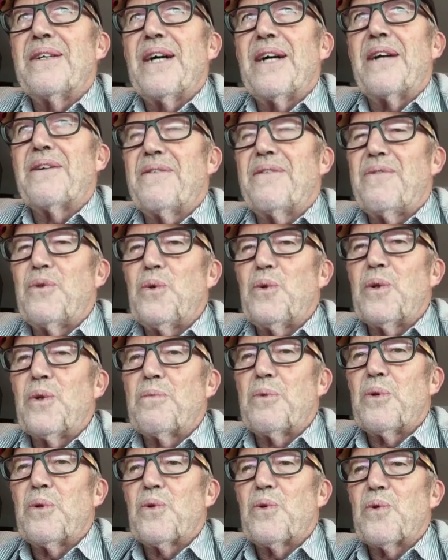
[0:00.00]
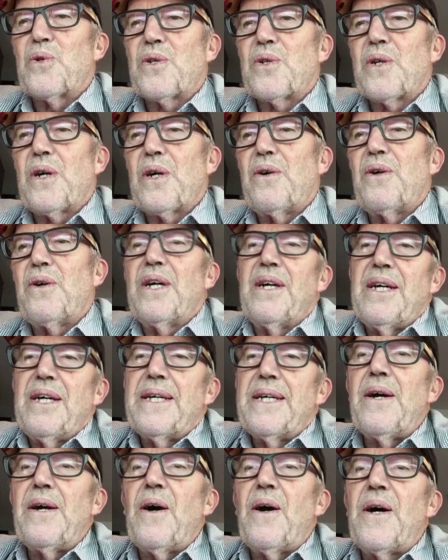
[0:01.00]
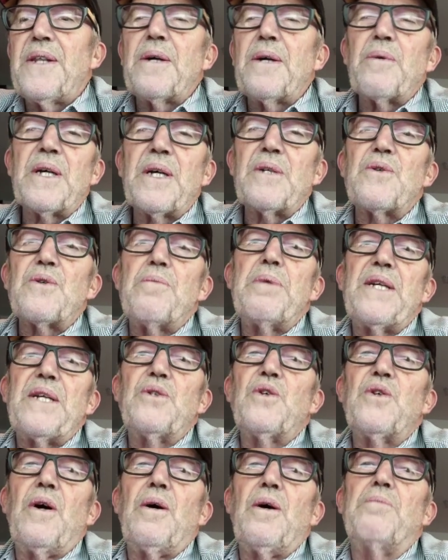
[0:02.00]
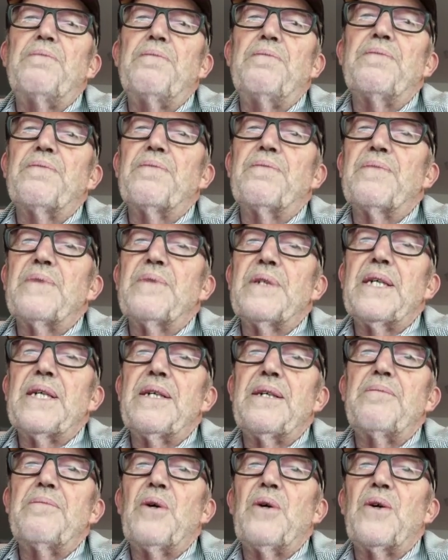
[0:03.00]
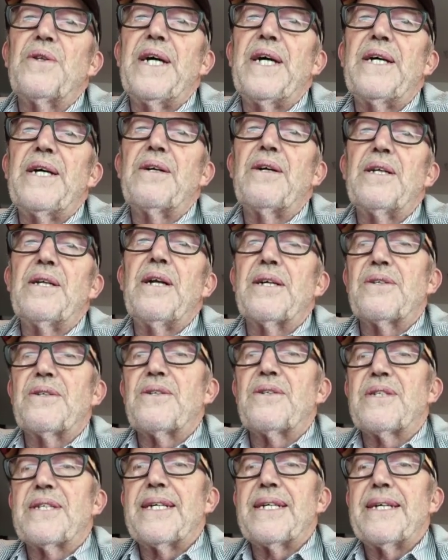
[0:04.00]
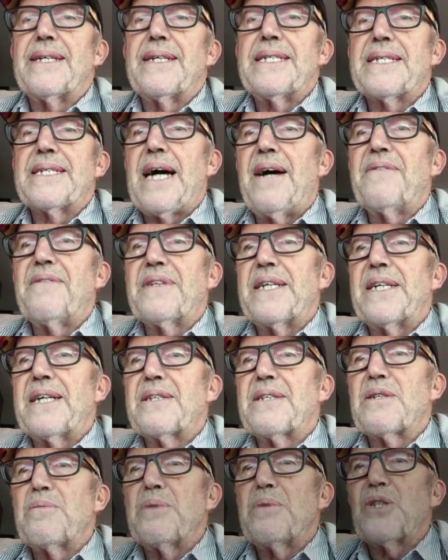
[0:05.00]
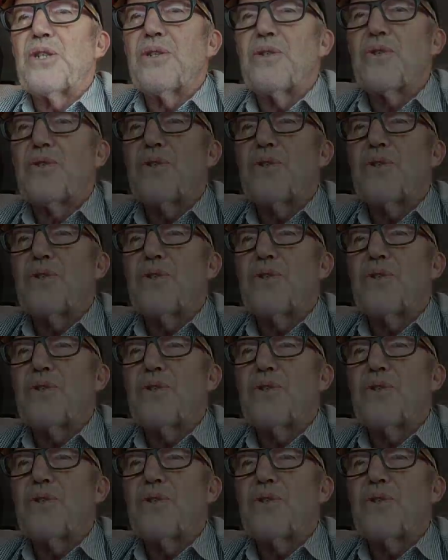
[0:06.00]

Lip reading: unaffordable. So, yeah, I think we could do a better job on that. I'd like to see at least half the exhibition